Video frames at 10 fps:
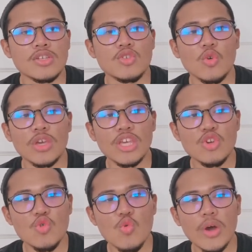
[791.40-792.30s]
So,
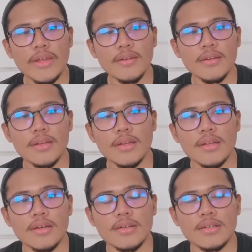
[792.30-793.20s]
Q1,
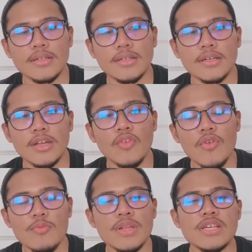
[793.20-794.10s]
the
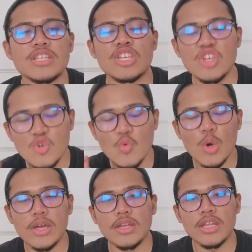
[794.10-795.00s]
formula is
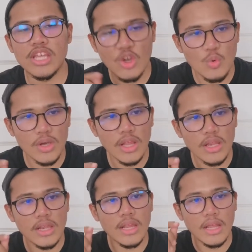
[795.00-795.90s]
Q1
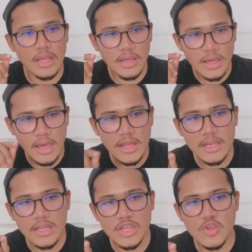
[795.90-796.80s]
equal
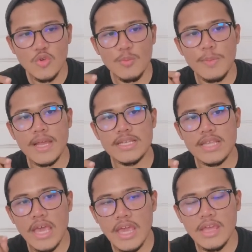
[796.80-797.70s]
LQ
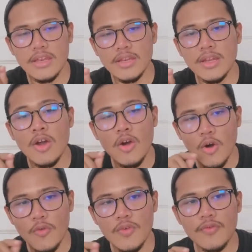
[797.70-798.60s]
plus N
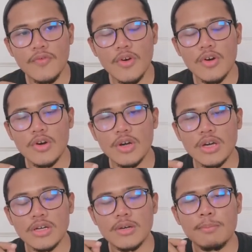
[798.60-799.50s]
over 4
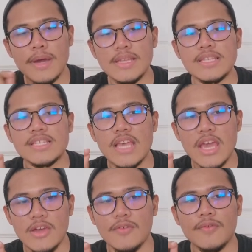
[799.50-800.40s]
minus
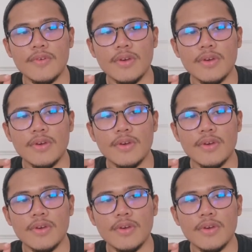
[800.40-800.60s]
F